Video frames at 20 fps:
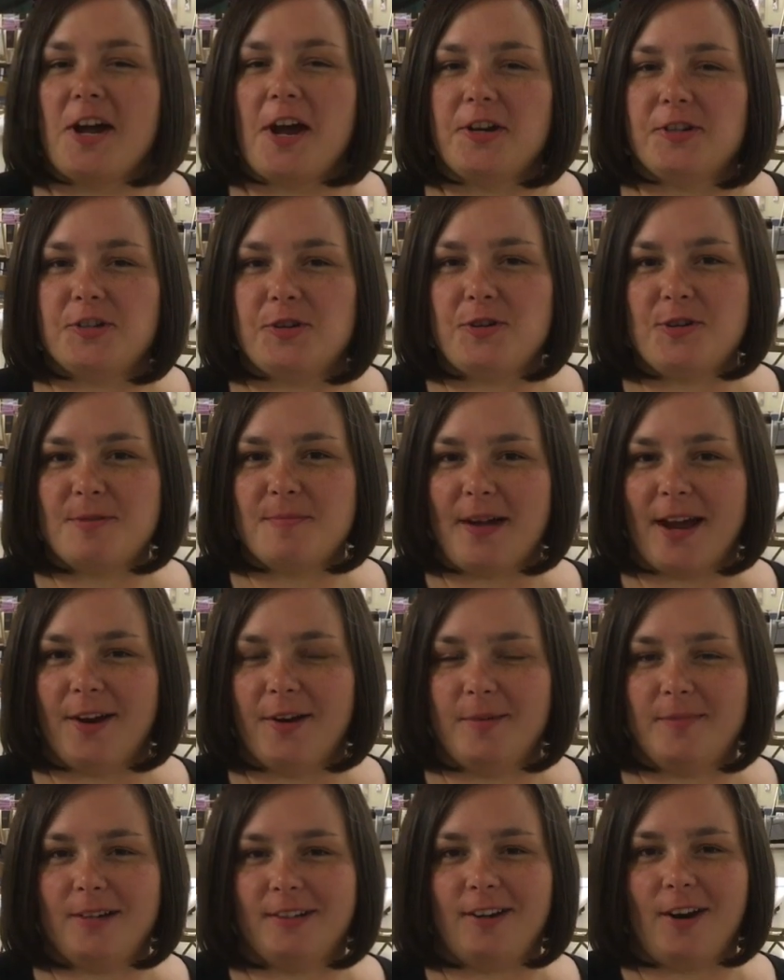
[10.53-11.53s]
Audra with my
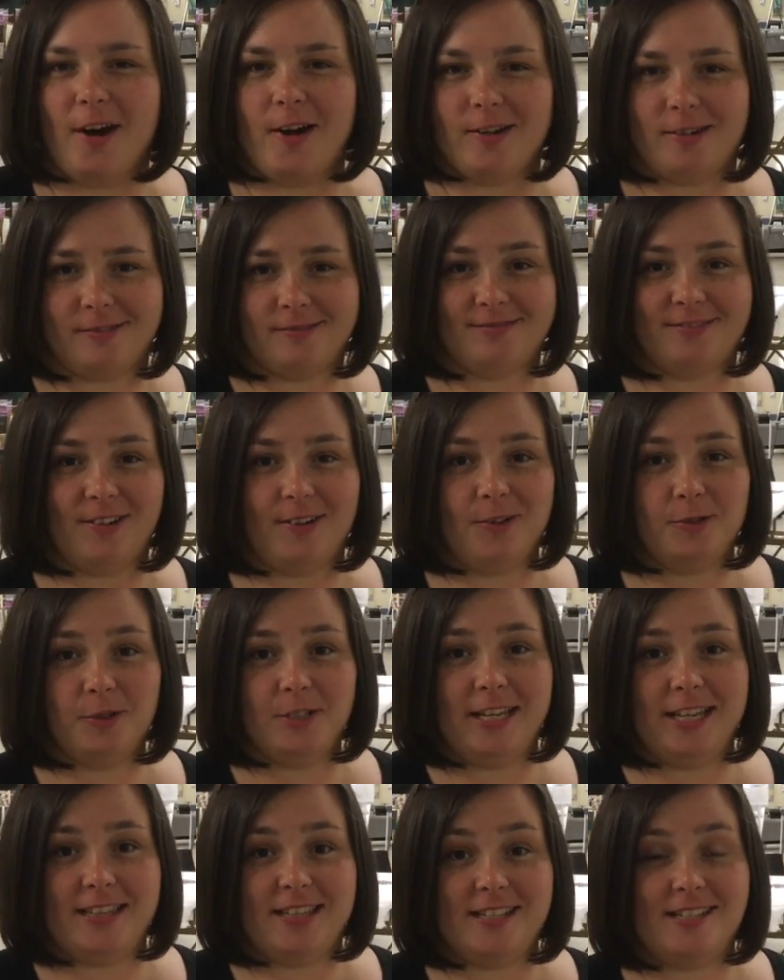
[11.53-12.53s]
urban garden.
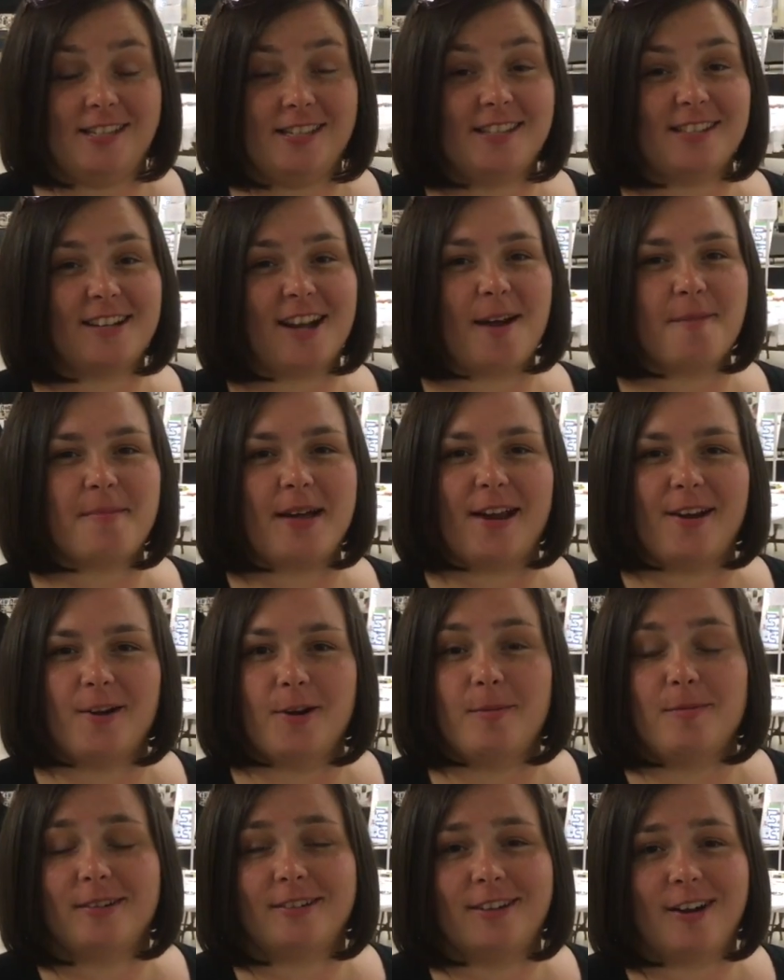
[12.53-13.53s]
Only this is not my
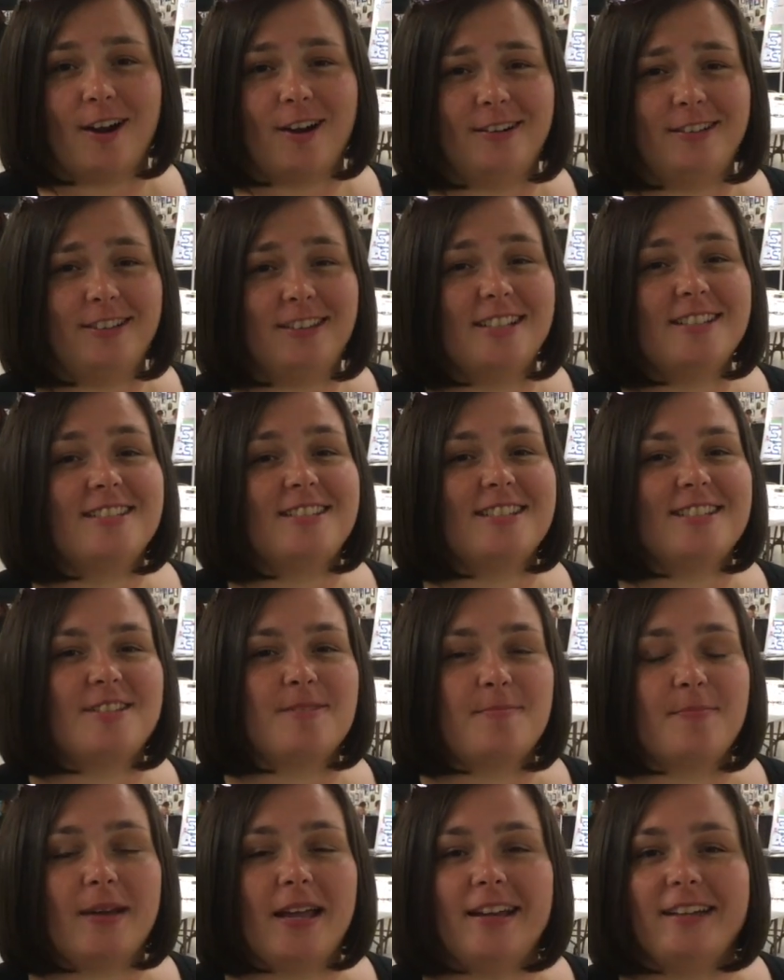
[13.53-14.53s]
urban garden. This is
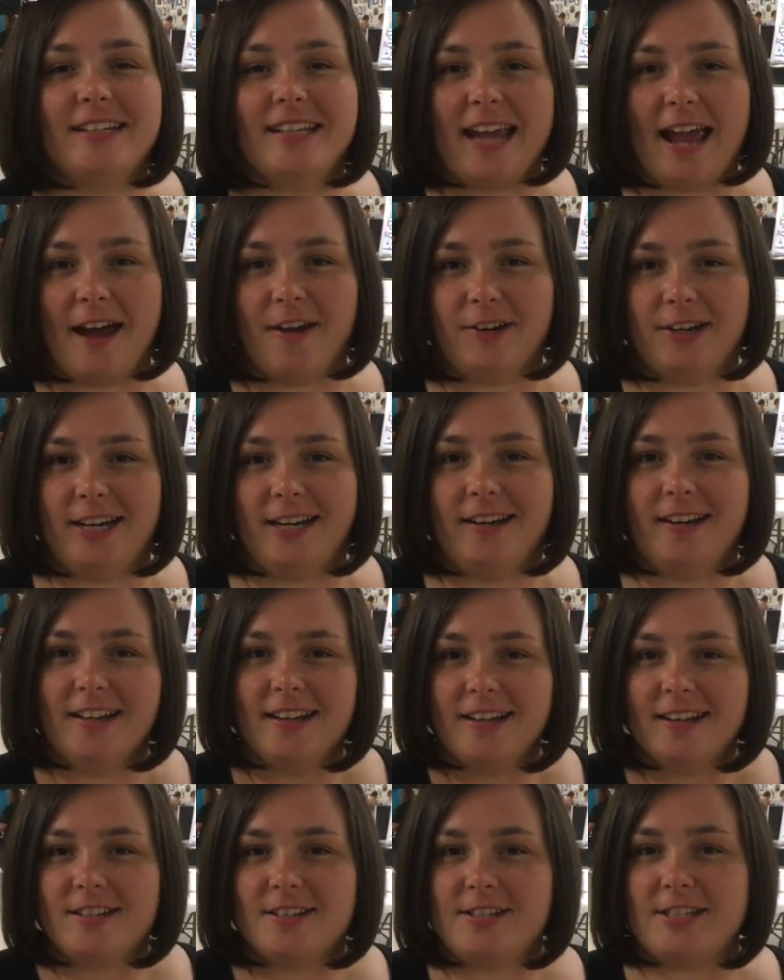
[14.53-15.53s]
the Benton County
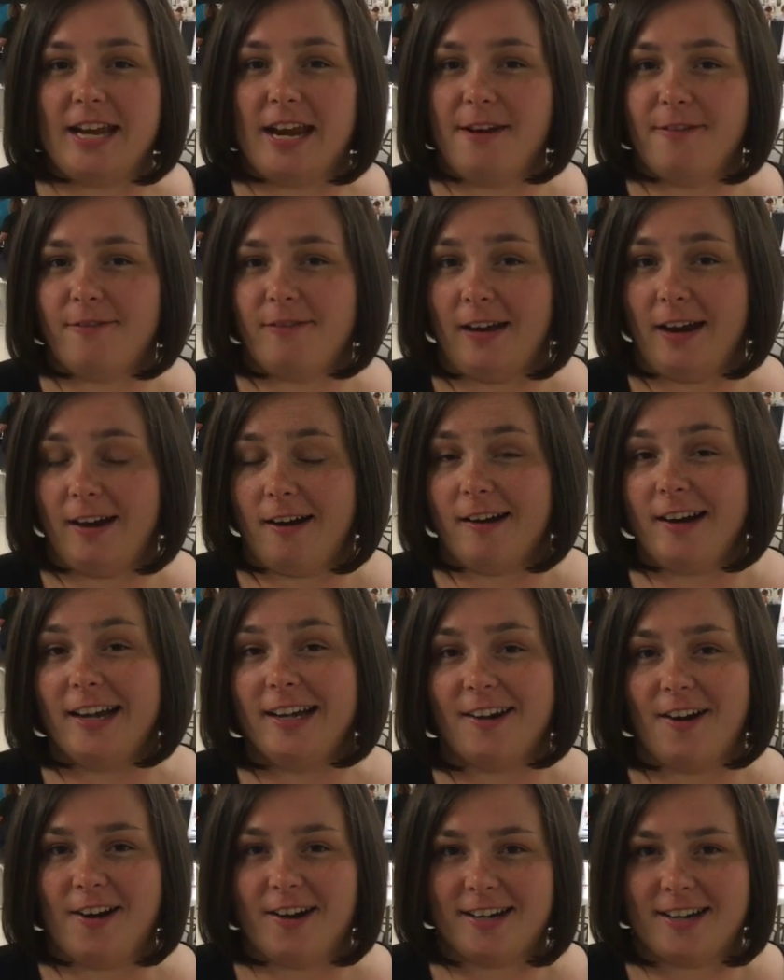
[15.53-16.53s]
State Fair
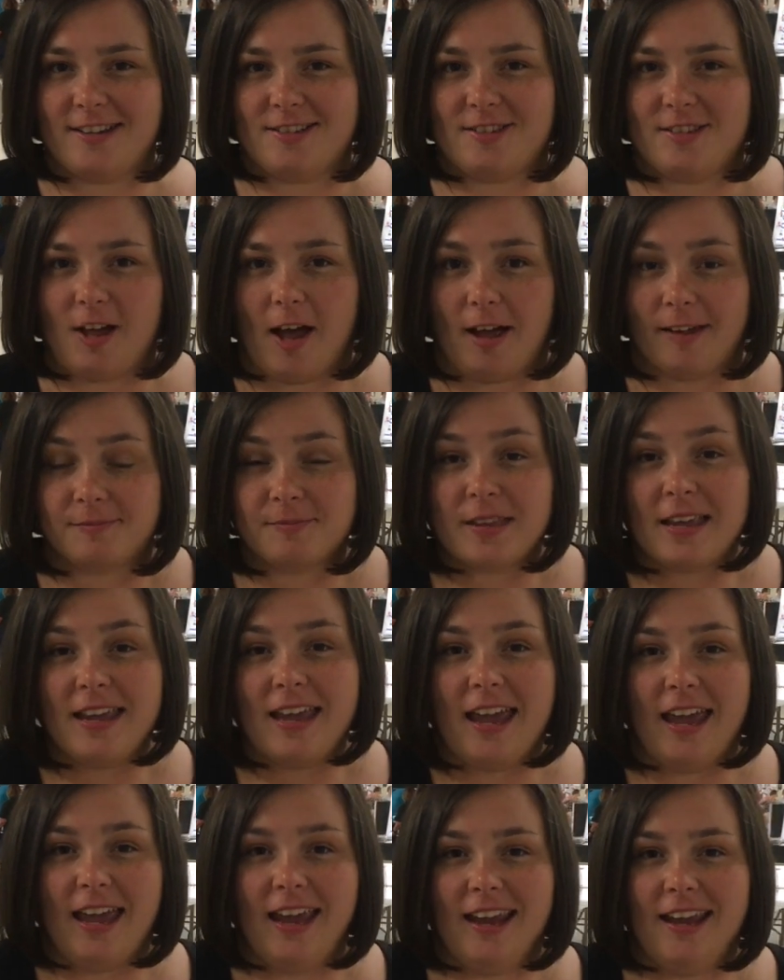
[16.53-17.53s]
in Arkansas.
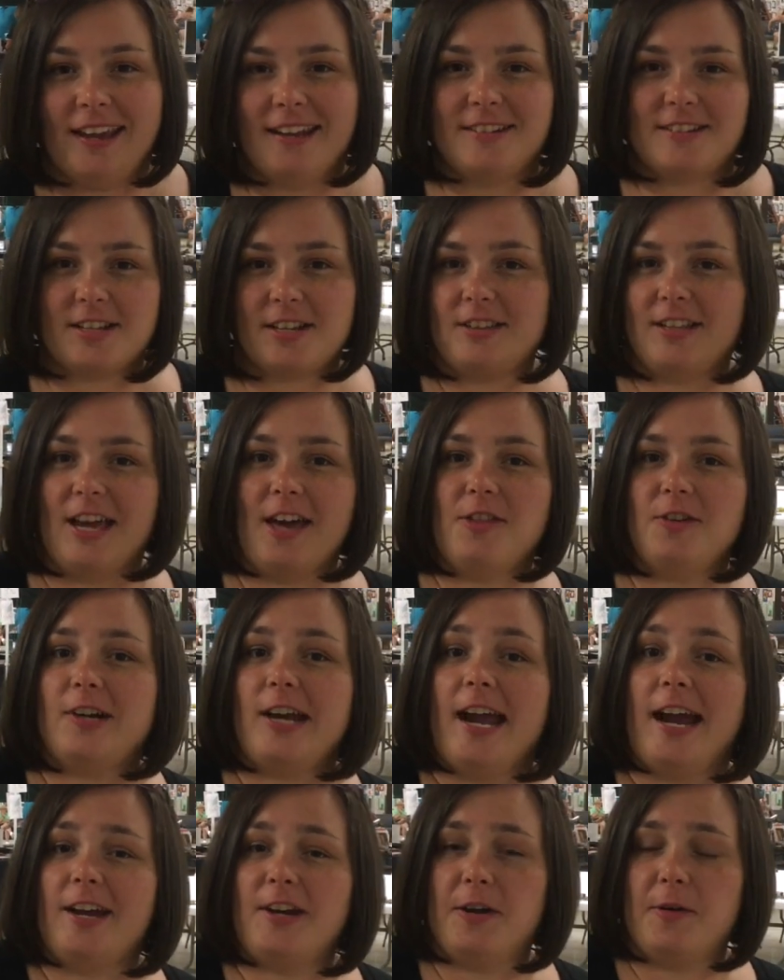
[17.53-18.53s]
And the other
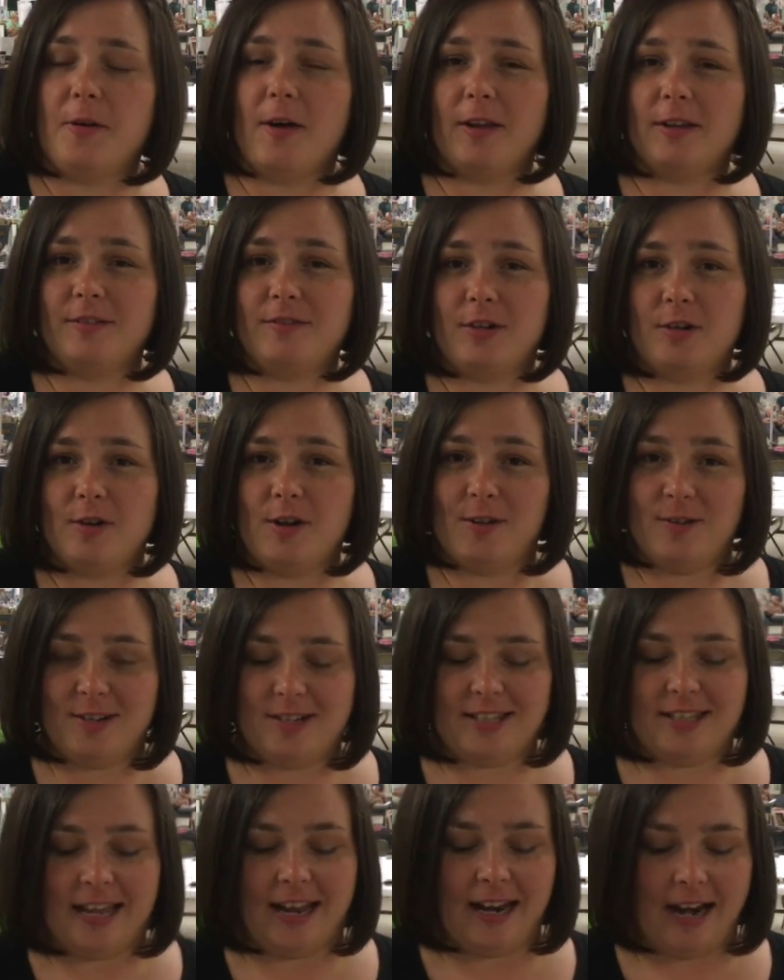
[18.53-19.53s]
day, I know all of you
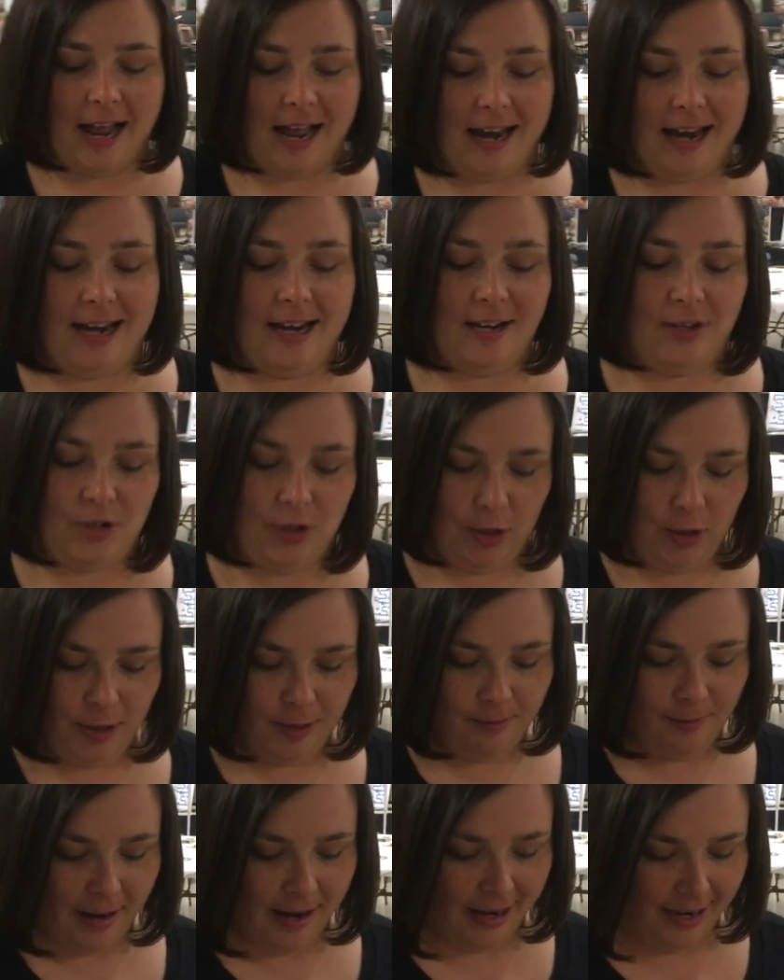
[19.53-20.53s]
noticed that I
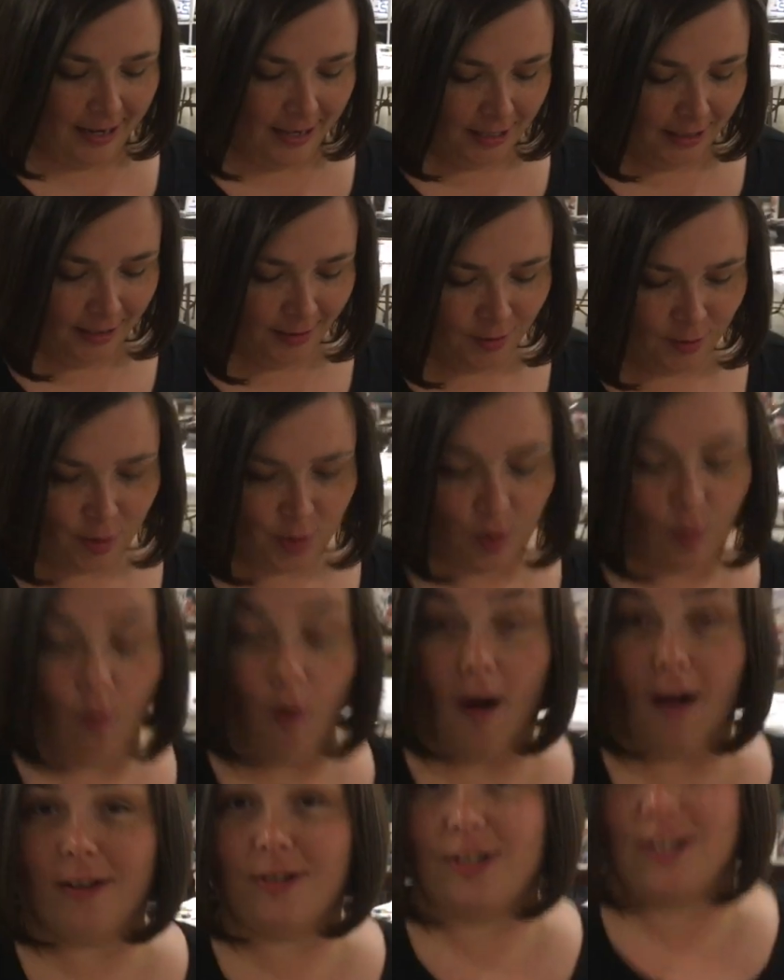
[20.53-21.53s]
entered my
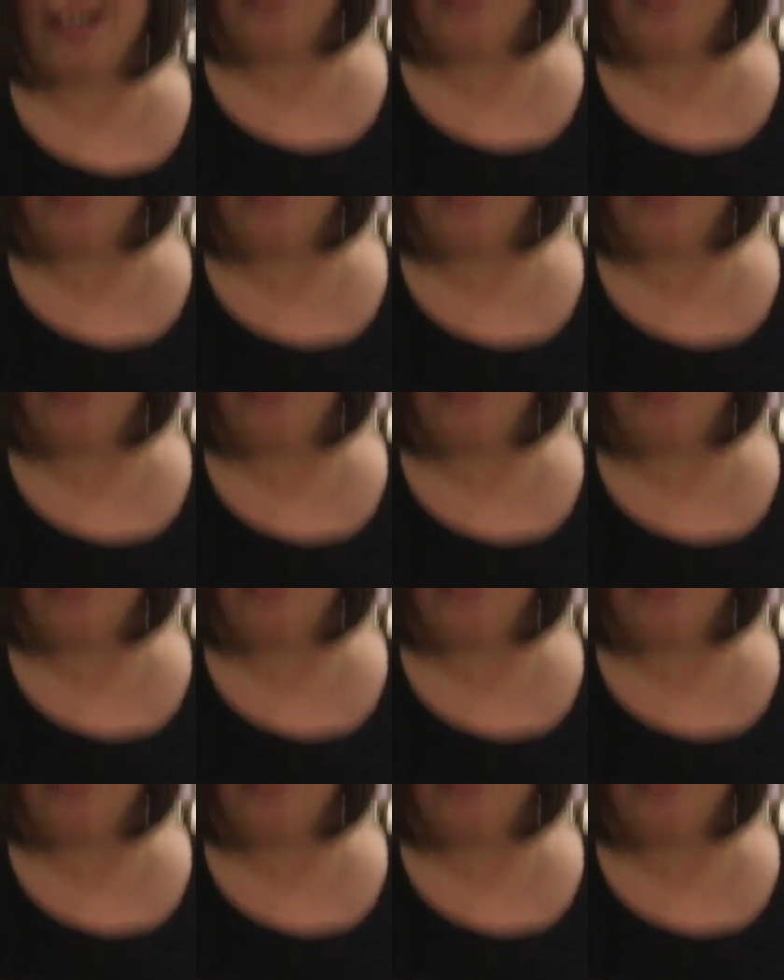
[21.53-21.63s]
squash